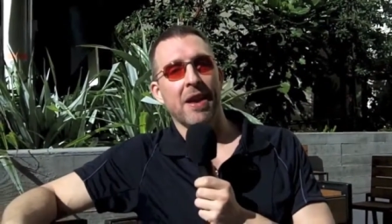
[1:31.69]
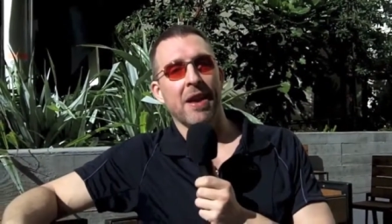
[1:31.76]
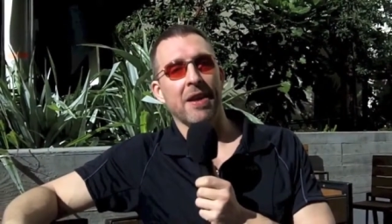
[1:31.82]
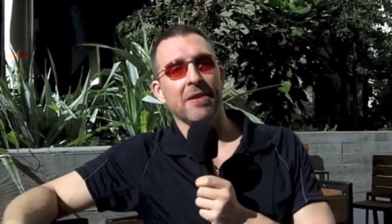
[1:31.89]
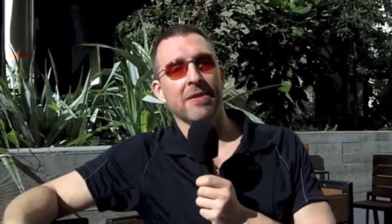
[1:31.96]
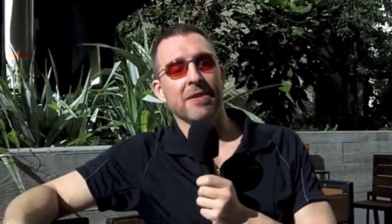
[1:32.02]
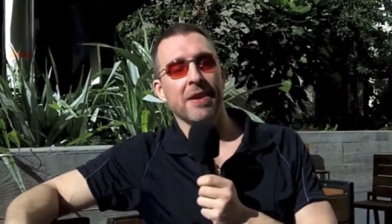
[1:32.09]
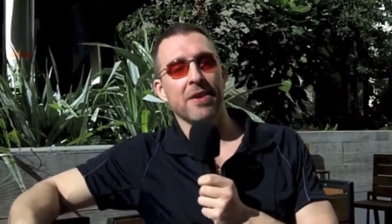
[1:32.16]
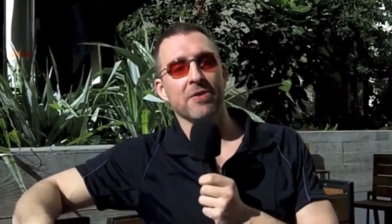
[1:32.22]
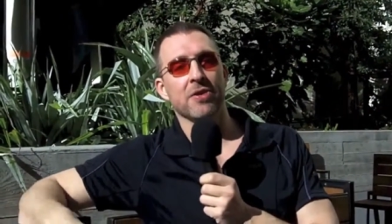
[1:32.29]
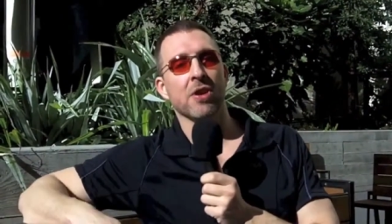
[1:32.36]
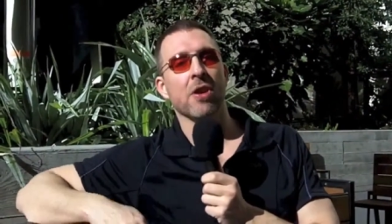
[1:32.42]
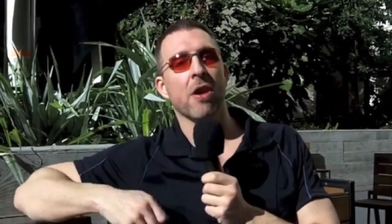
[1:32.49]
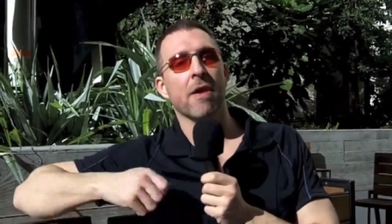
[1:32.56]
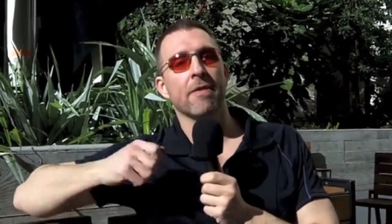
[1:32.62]
And
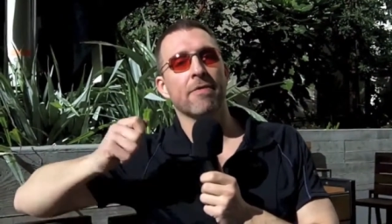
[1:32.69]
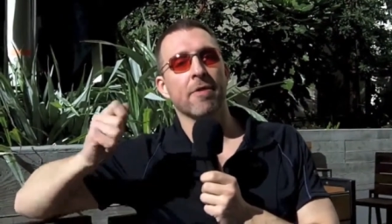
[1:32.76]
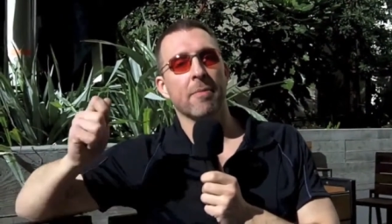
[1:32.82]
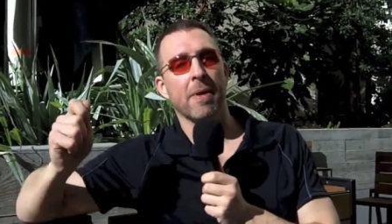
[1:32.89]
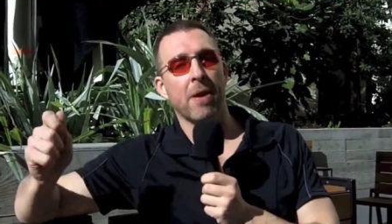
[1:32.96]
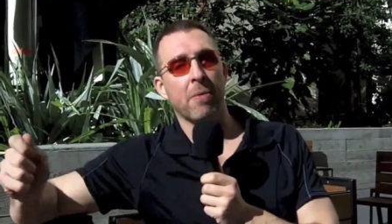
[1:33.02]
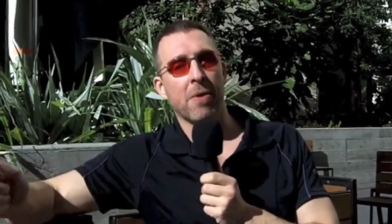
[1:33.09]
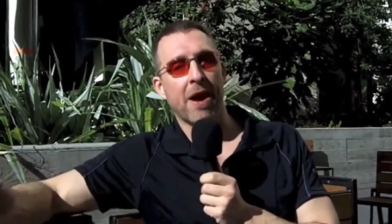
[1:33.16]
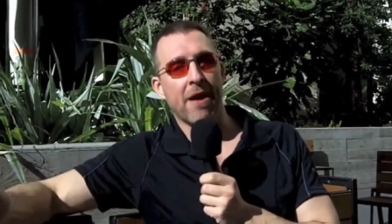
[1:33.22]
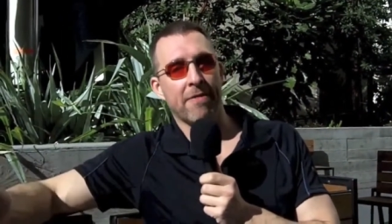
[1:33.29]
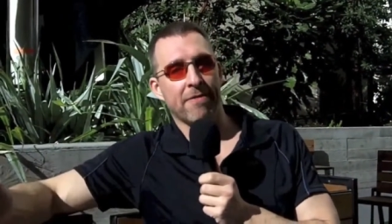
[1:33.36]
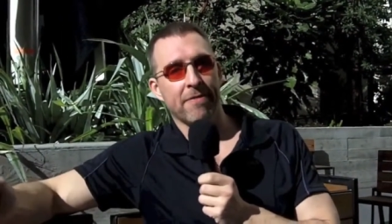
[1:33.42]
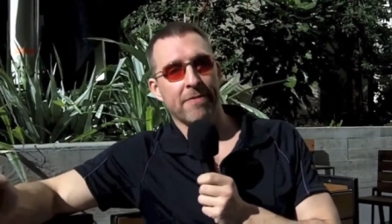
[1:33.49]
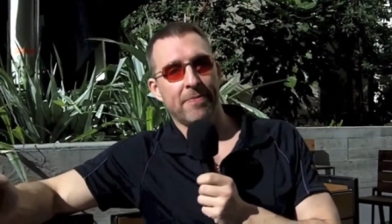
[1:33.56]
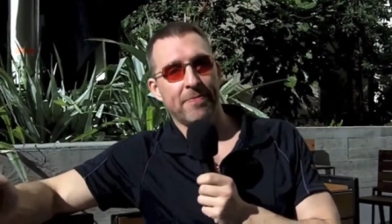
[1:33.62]
here's a card from my
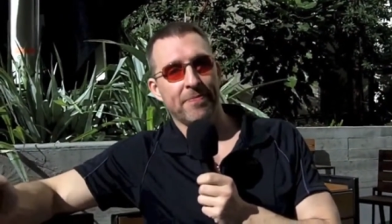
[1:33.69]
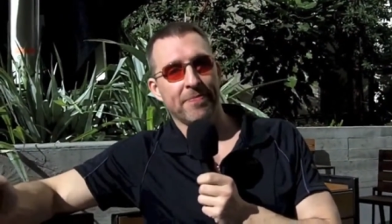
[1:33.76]
wife.